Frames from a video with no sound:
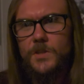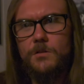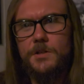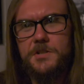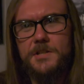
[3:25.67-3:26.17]

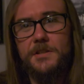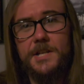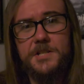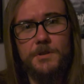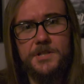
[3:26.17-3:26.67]
Looks like the
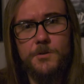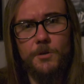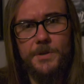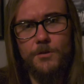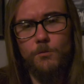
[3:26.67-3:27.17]
next one is
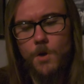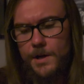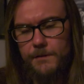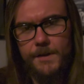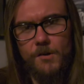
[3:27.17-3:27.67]
going to be the
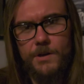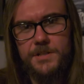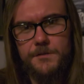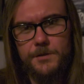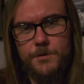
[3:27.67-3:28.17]
rotted
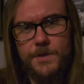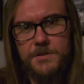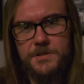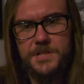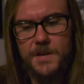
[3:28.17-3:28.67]
variant of the
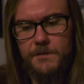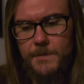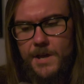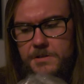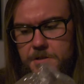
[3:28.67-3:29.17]
2007
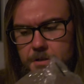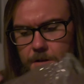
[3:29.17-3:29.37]
mask.